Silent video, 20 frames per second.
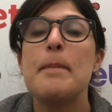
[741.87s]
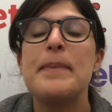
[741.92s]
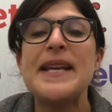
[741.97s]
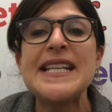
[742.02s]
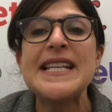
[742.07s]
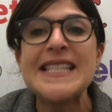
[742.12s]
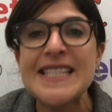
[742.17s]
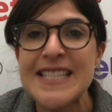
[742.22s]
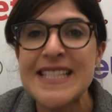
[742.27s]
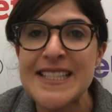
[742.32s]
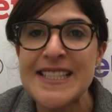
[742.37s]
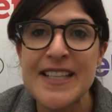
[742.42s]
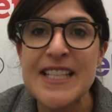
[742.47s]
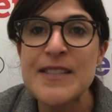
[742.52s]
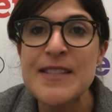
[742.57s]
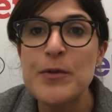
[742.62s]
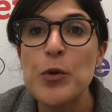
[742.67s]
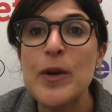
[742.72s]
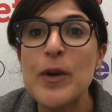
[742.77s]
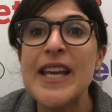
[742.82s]
be
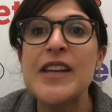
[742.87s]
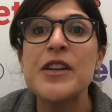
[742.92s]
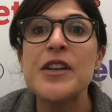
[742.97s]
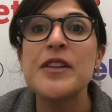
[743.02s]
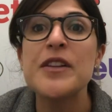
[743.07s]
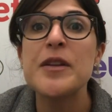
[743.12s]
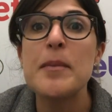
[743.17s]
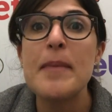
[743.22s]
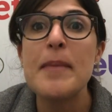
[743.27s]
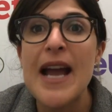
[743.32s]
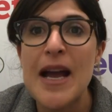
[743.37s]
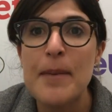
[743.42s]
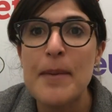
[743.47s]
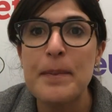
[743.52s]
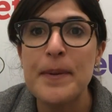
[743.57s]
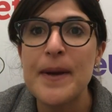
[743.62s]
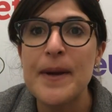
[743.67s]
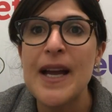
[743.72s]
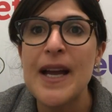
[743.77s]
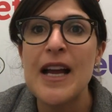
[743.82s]
successful, get on the
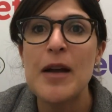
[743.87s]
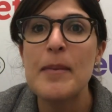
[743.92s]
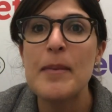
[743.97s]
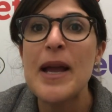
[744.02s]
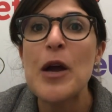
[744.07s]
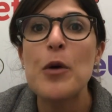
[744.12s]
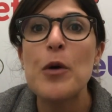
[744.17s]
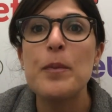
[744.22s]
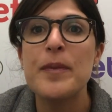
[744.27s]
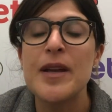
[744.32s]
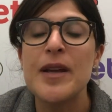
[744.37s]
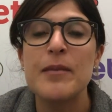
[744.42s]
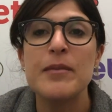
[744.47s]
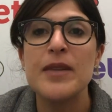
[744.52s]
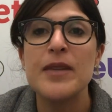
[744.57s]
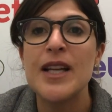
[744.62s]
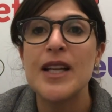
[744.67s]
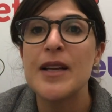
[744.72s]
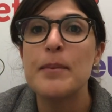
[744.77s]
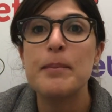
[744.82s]
map, help them
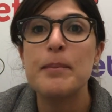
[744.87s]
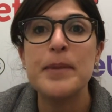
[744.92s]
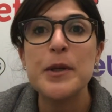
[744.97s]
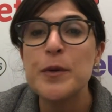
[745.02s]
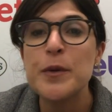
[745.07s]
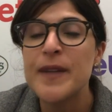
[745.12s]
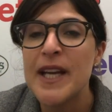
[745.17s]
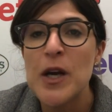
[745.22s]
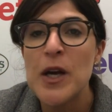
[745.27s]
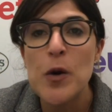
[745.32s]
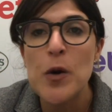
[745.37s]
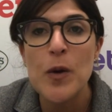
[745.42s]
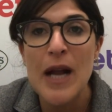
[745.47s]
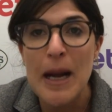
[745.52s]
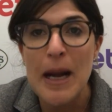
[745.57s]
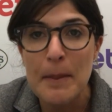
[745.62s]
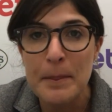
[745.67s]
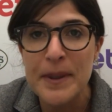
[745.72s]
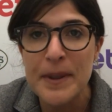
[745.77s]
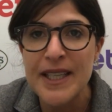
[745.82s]
build their whole
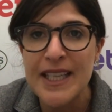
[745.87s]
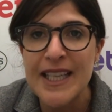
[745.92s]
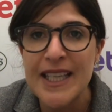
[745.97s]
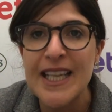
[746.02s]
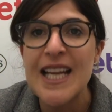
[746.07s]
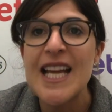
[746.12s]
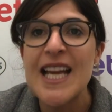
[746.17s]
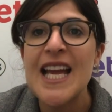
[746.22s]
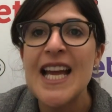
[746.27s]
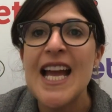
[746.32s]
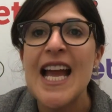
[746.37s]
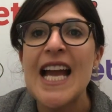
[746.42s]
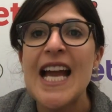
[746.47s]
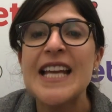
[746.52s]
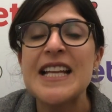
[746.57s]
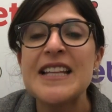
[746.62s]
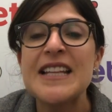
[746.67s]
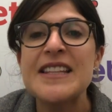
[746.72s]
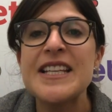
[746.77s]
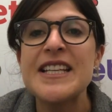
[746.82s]
company.
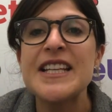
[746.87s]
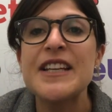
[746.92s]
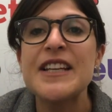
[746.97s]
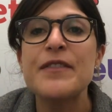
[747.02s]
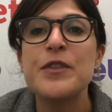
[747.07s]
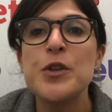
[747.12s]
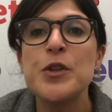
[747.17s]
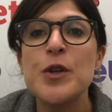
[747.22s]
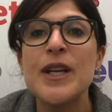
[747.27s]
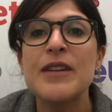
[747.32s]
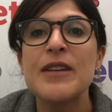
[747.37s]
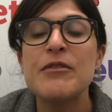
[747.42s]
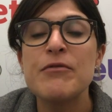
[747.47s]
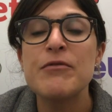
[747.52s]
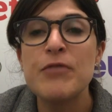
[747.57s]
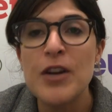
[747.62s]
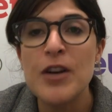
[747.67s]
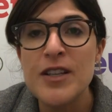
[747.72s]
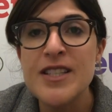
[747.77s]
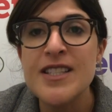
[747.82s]
And you can
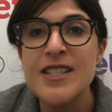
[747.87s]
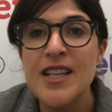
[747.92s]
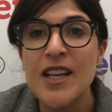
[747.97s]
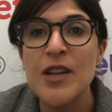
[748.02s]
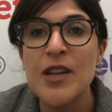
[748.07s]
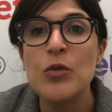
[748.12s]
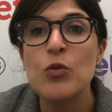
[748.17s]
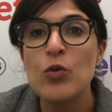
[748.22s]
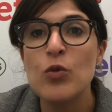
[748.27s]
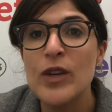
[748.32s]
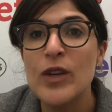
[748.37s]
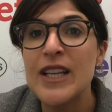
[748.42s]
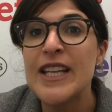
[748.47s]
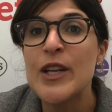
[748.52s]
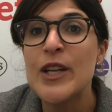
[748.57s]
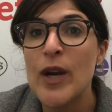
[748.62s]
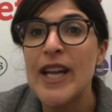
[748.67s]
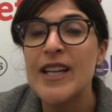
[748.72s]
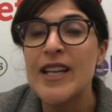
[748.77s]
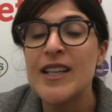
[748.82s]
foster a really
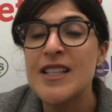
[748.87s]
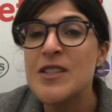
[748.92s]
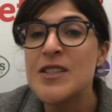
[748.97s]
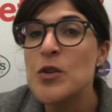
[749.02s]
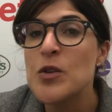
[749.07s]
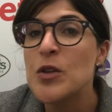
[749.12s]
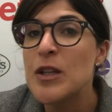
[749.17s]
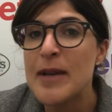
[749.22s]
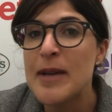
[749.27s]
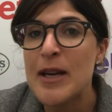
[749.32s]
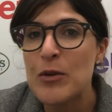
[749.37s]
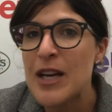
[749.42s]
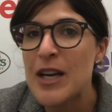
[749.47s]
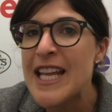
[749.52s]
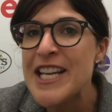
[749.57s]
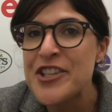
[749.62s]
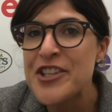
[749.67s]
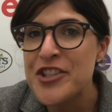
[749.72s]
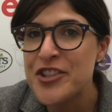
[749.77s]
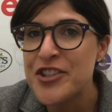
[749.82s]
great, it's all about
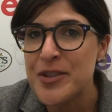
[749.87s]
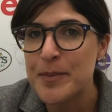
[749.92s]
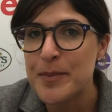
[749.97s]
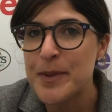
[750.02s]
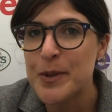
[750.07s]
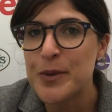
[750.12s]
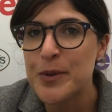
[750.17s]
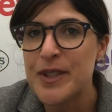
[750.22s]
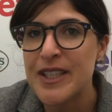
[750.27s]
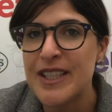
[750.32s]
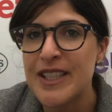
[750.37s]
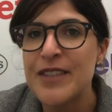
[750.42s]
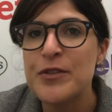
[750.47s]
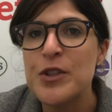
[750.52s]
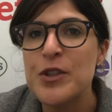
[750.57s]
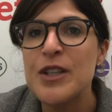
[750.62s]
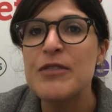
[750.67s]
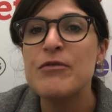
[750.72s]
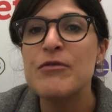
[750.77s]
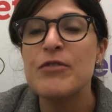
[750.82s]
relationship building. If
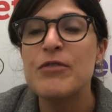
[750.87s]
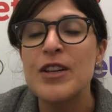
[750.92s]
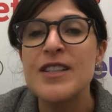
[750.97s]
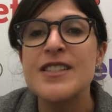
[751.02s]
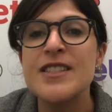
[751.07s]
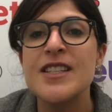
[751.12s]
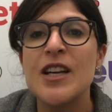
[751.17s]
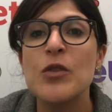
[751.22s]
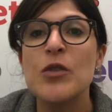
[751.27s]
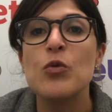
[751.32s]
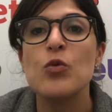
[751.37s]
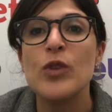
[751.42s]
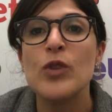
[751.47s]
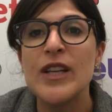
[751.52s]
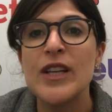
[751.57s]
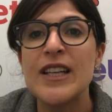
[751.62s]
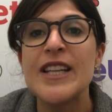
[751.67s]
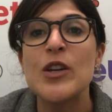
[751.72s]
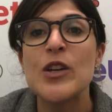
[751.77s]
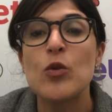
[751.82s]
you can foster a
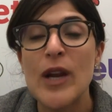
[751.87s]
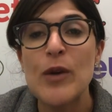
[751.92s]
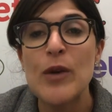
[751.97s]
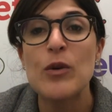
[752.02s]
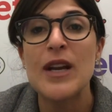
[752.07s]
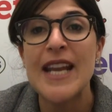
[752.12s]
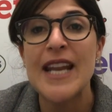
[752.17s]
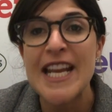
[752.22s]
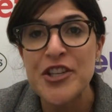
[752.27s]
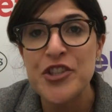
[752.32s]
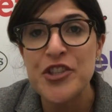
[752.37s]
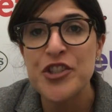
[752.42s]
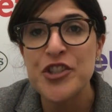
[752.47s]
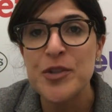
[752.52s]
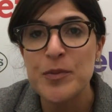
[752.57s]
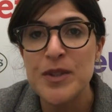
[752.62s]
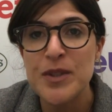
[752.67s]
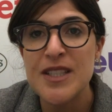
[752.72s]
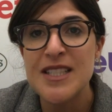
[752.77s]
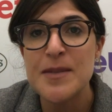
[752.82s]
really great
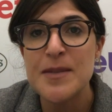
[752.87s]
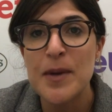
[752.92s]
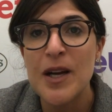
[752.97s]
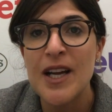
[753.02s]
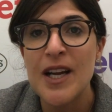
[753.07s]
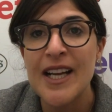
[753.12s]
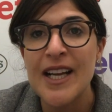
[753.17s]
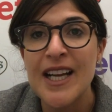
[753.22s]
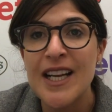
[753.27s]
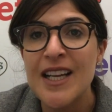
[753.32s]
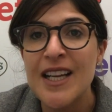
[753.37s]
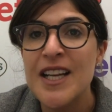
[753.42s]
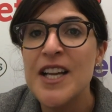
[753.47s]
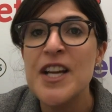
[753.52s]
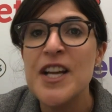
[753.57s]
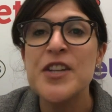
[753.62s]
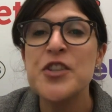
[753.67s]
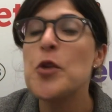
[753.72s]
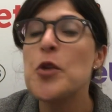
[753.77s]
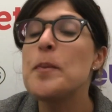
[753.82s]
relationship with this buyer,
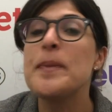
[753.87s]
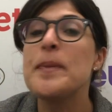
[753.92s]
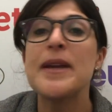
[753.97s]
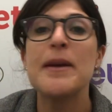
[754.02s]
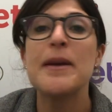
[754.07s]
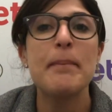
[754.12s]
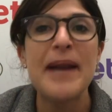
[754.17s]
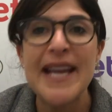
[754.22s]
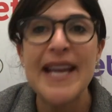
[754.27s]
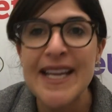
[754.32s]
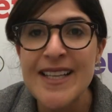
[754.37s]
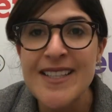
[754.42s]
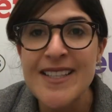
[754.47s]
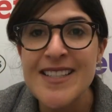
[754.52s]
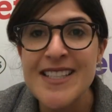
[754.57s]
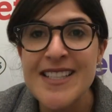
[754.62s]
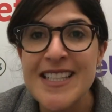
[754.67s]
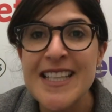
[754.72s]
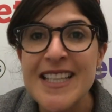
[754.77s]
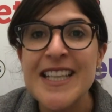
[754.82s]
don't be a
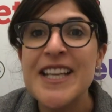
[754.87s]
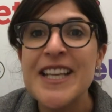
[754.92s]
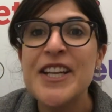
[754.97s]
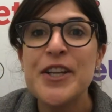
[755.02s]
pest,